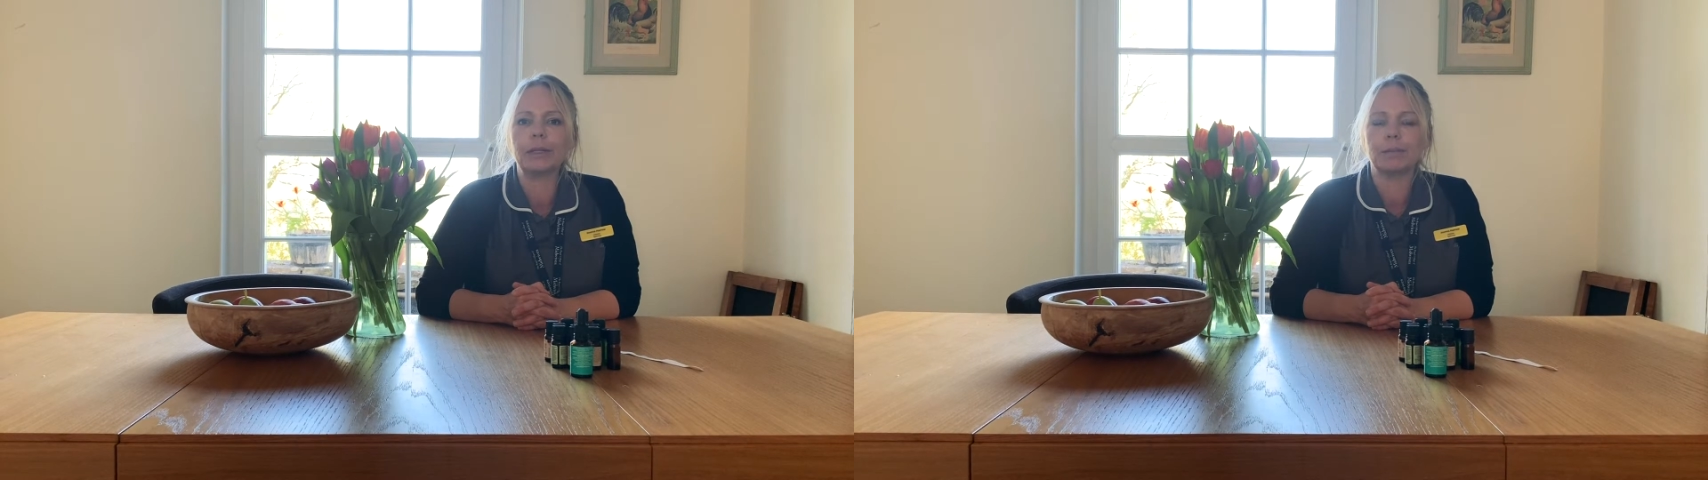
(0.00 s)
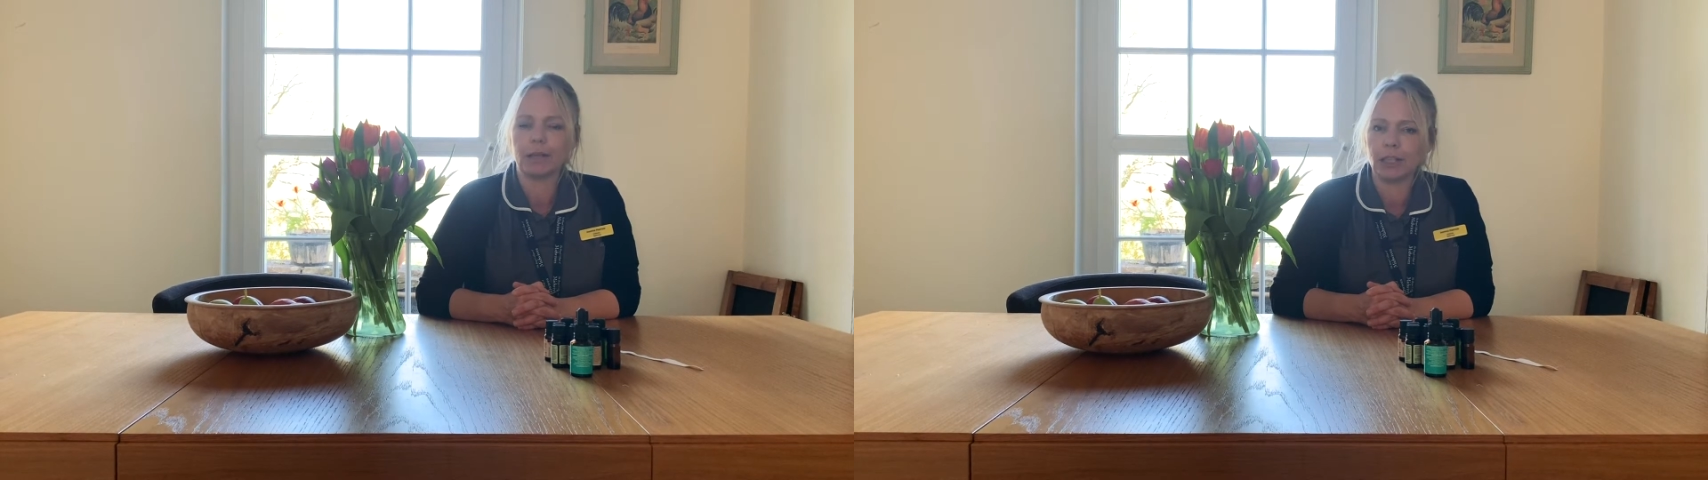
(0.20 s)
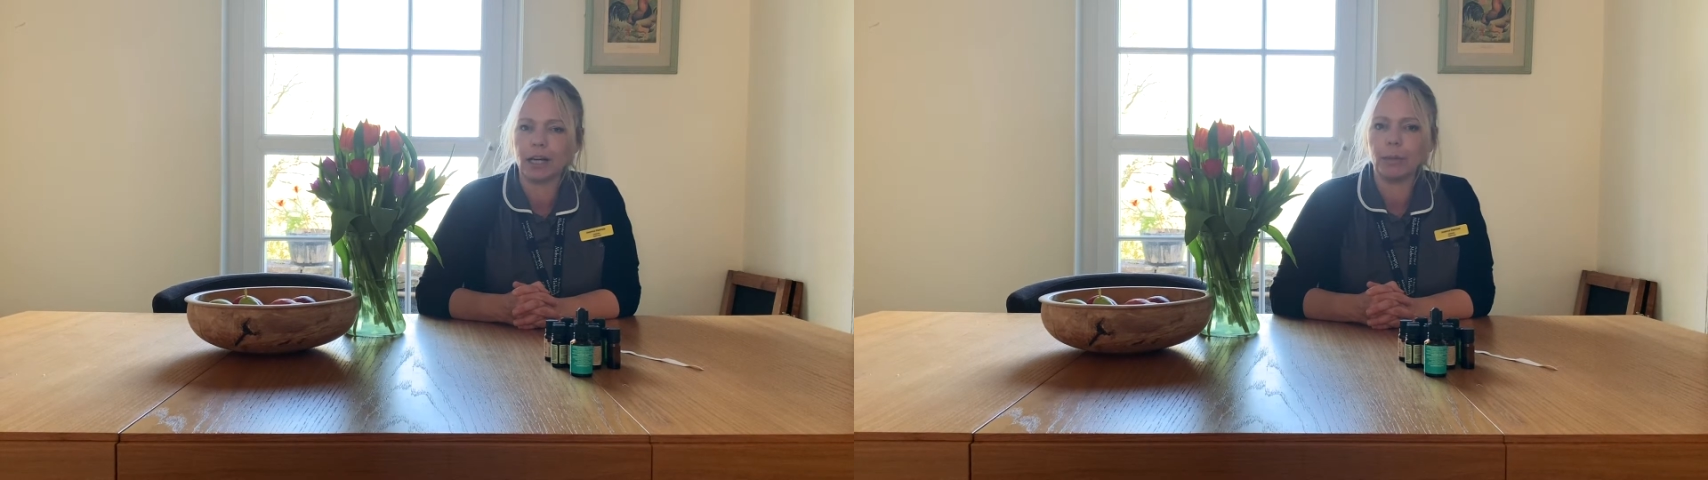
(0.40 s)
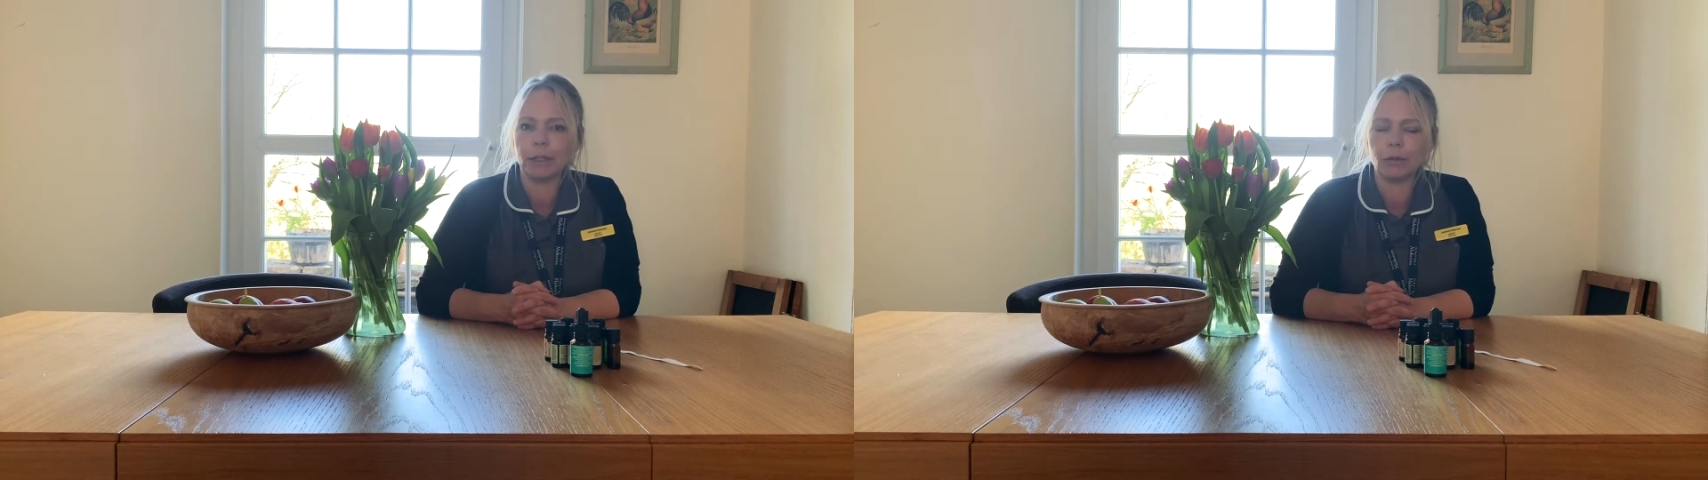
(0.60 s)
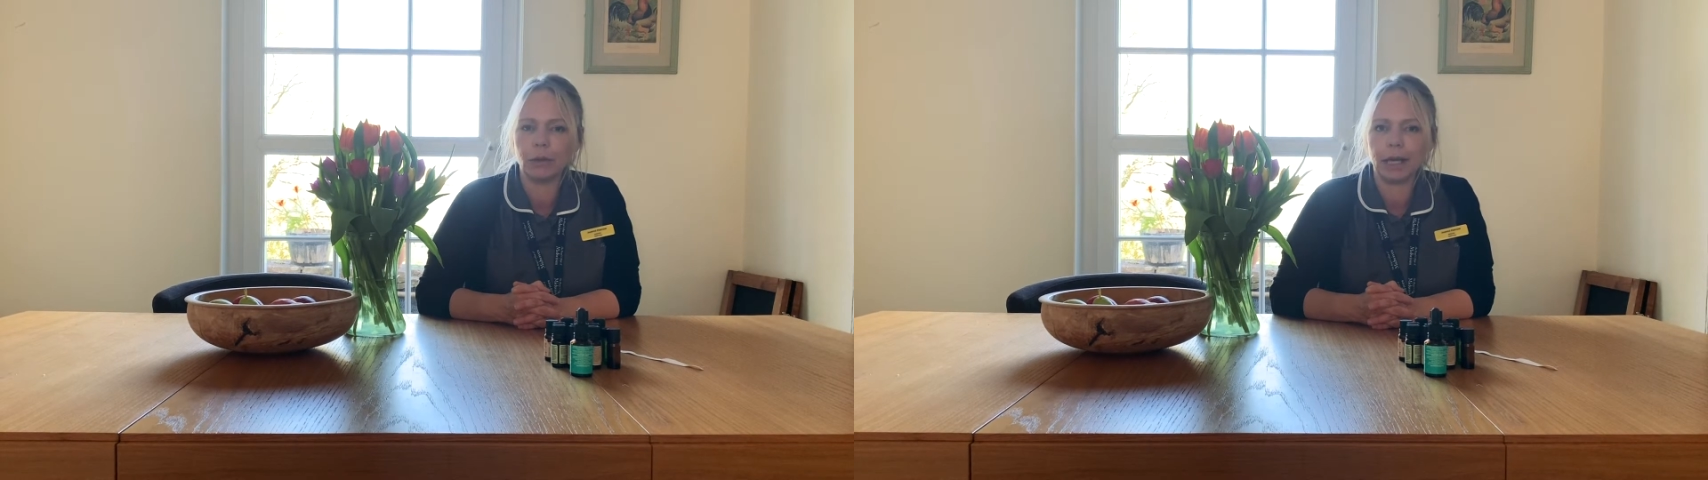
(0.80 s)
especially are
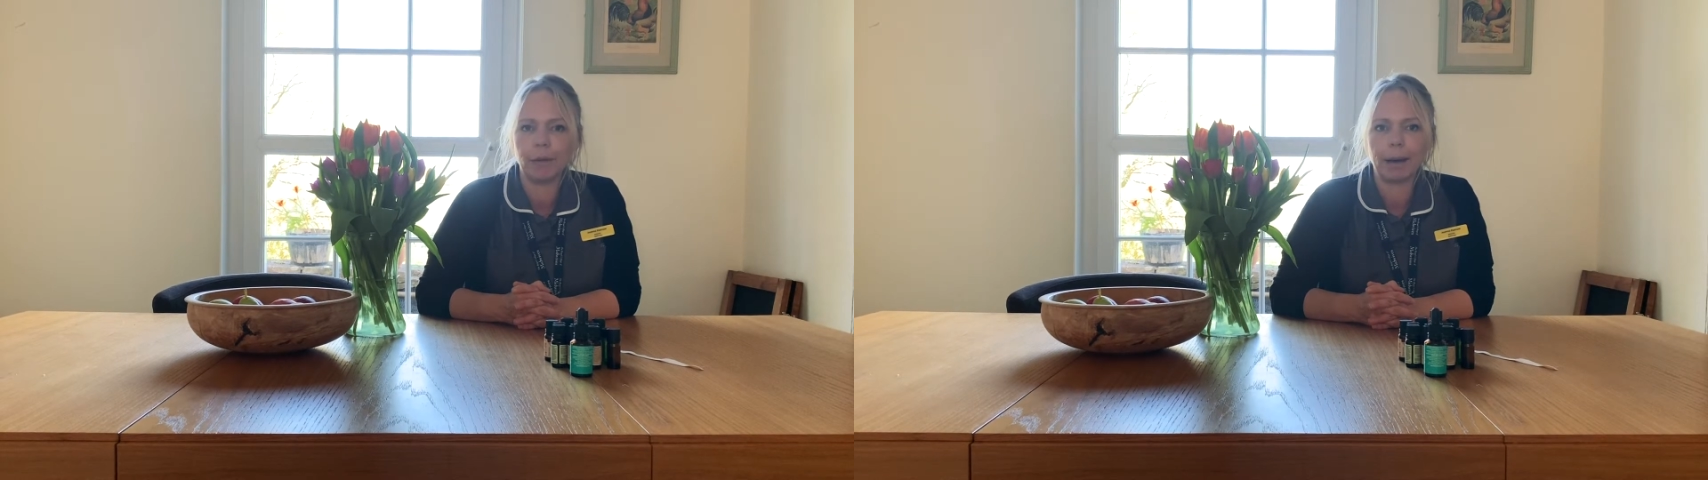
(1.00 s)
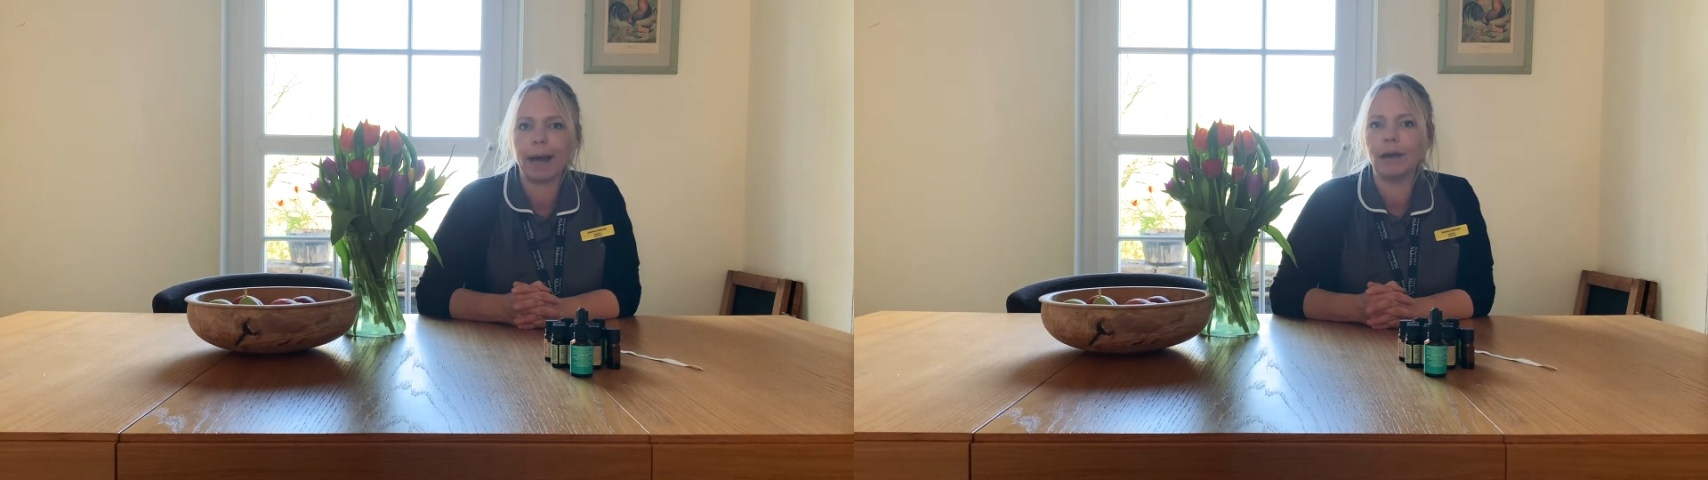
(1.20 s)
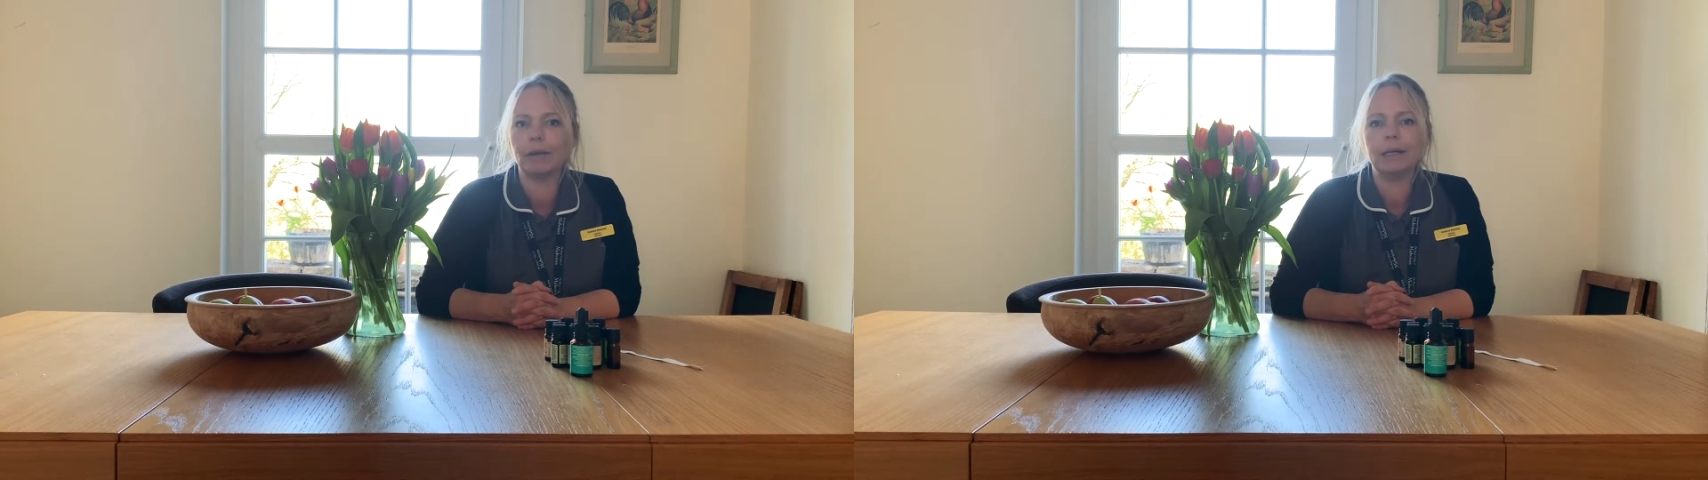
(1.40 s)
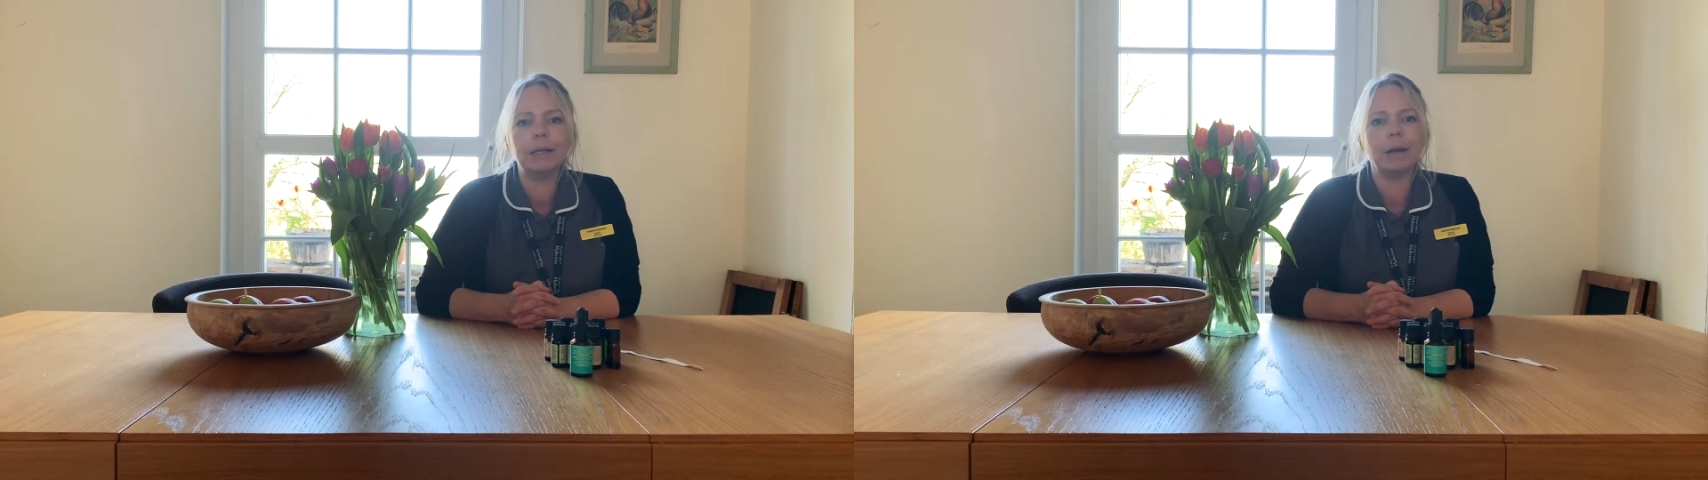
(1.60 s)
we talking about